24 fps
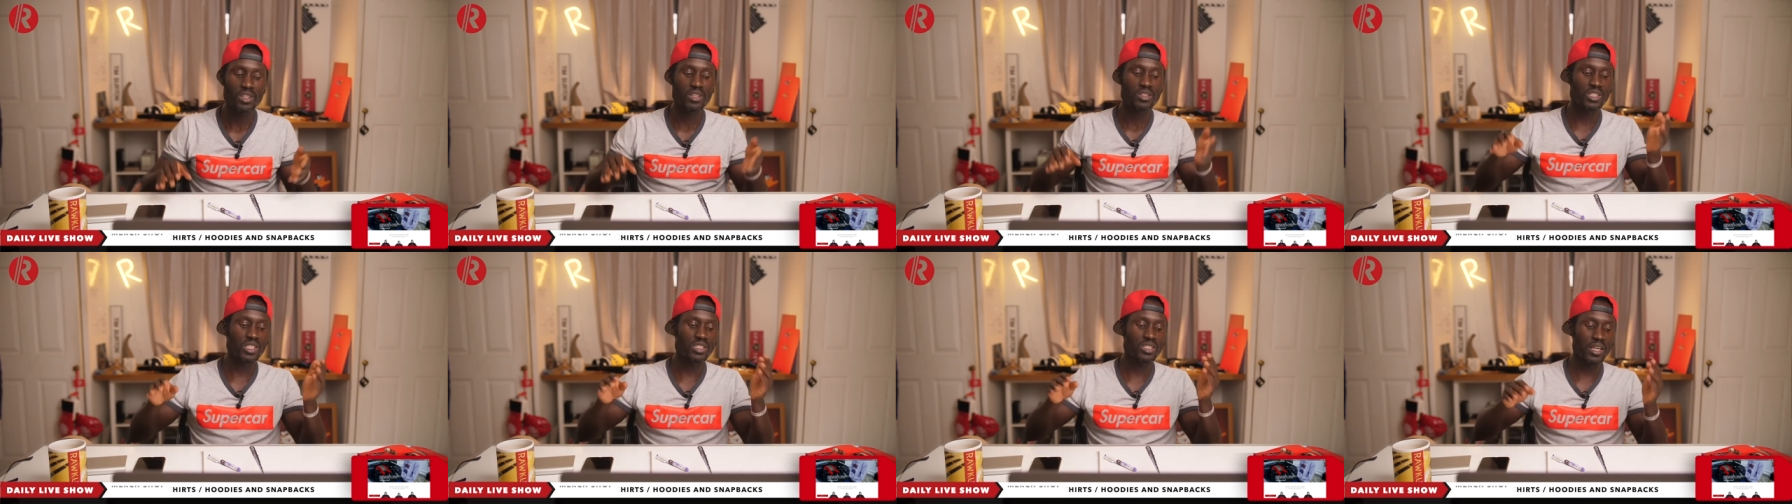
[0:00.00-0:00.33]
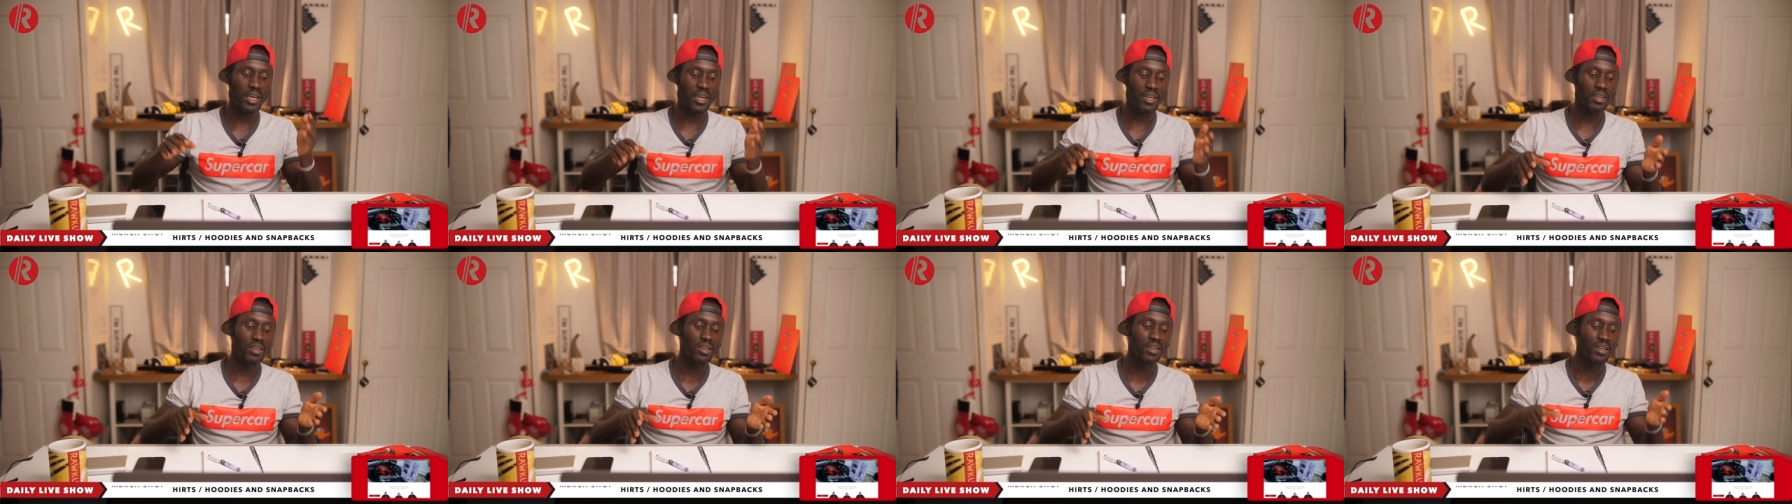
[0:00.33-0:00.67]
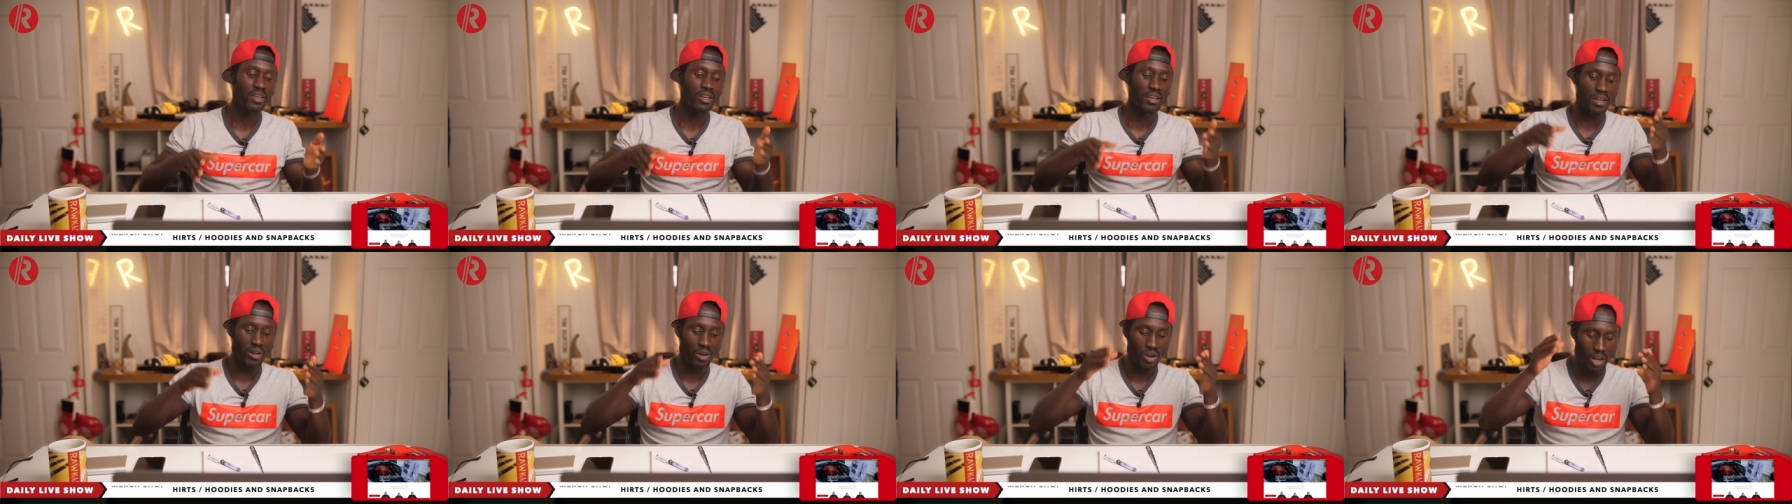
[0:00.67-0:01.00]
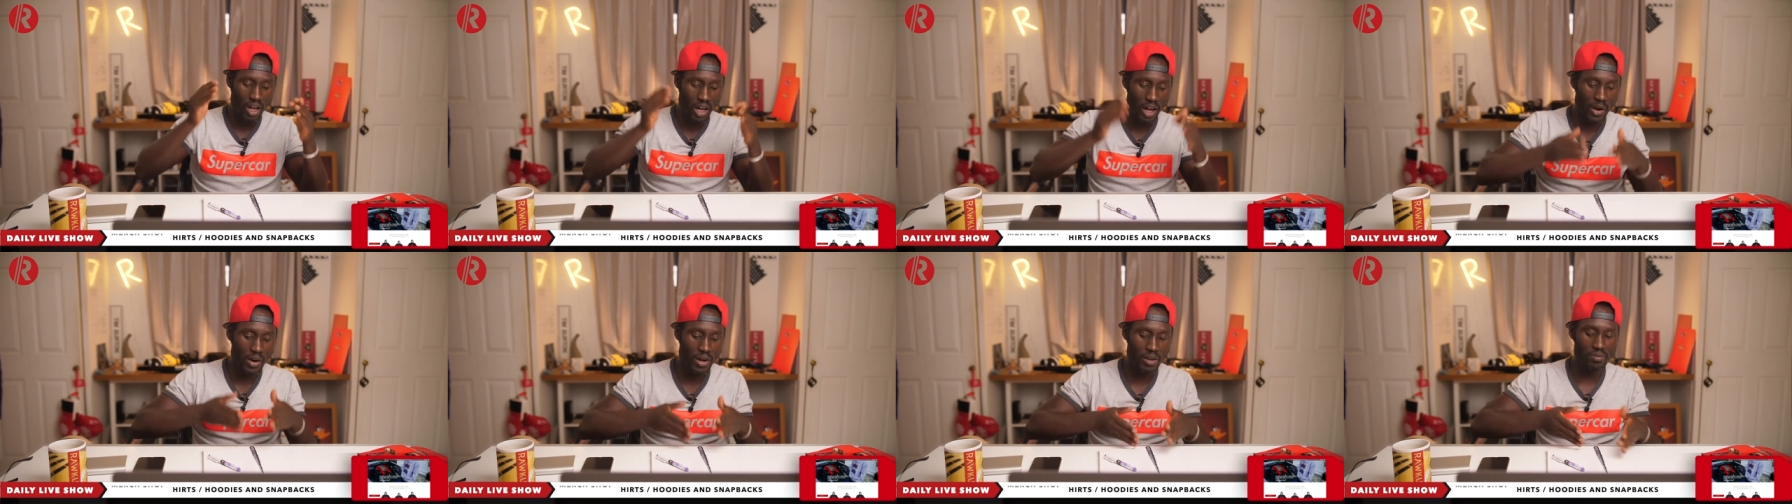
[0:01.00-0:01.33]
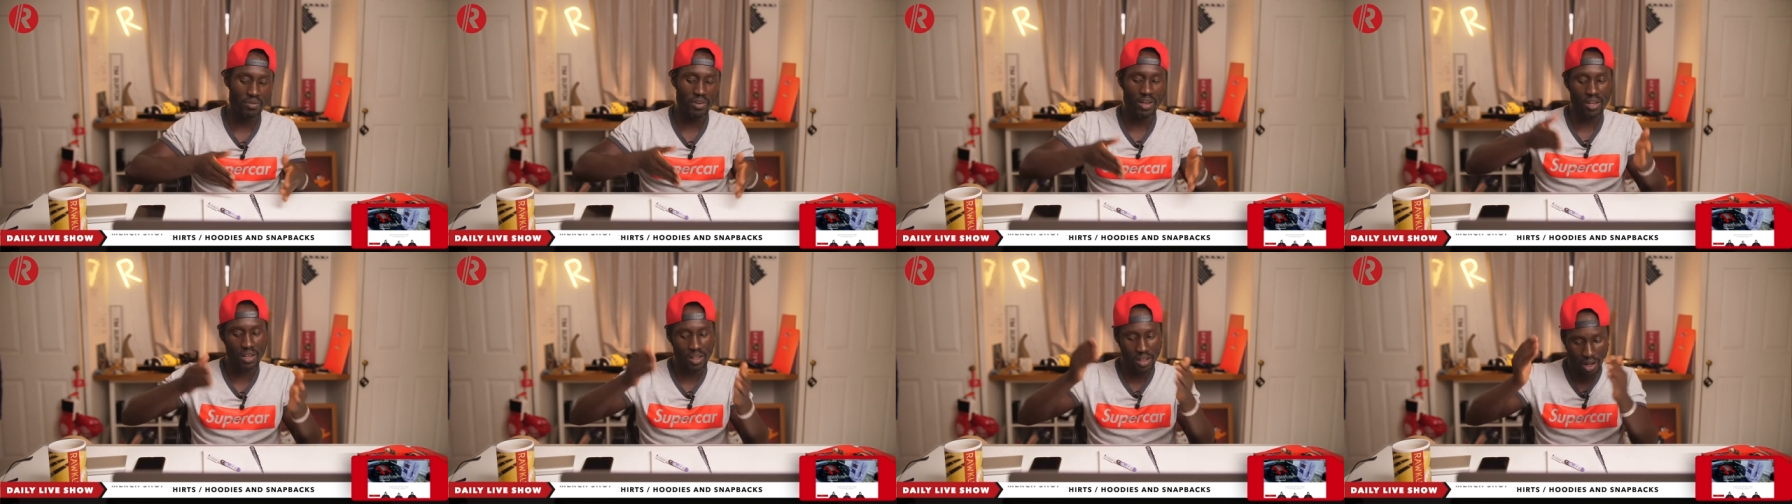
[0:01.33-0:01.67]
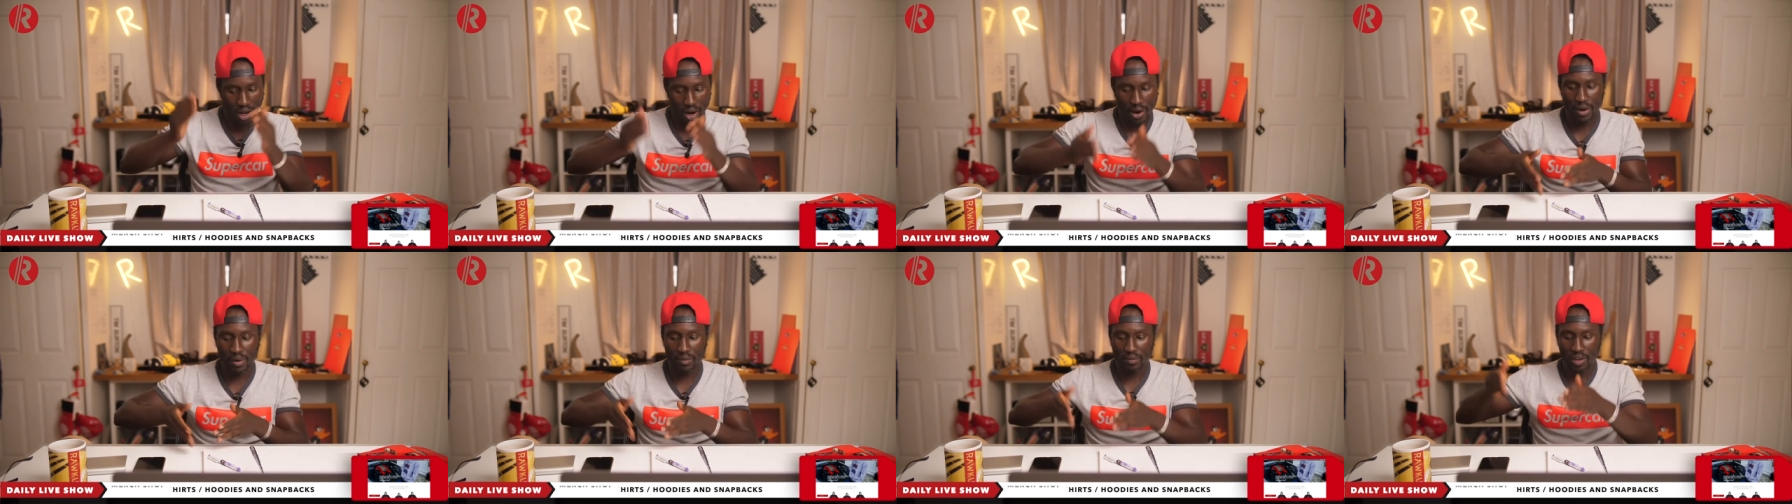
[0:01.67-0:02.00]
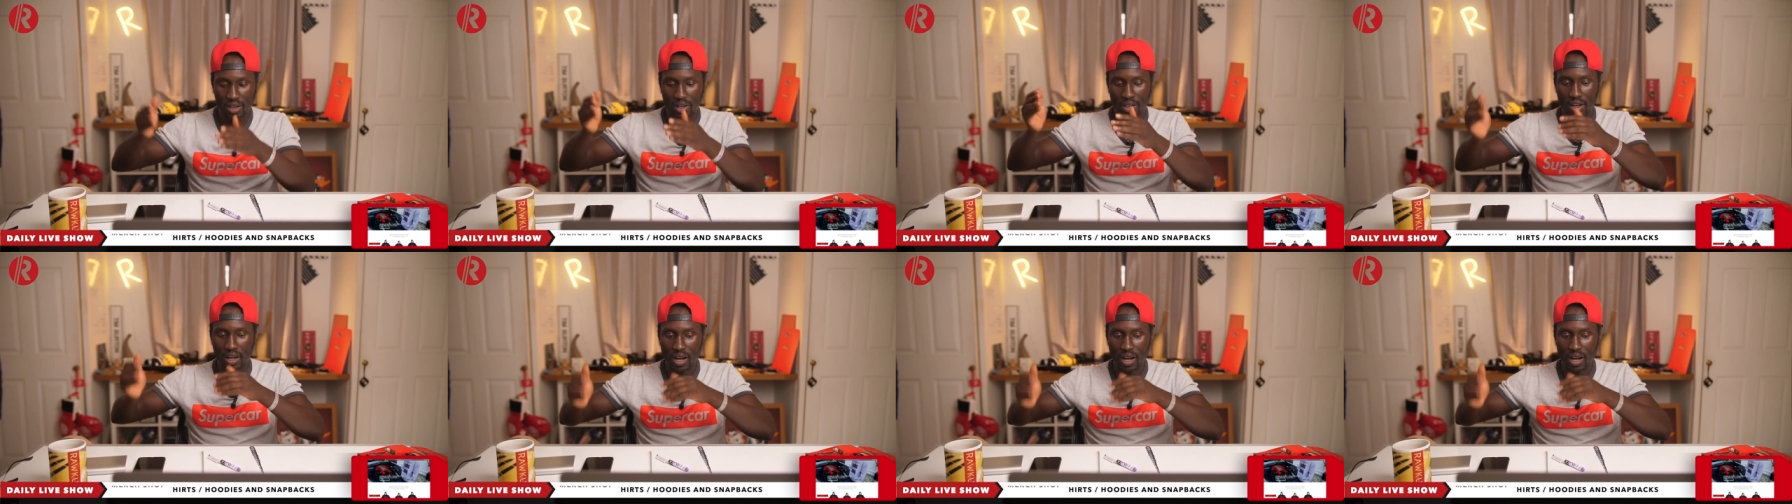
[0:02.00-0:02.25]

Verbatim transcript: just like car event, car event,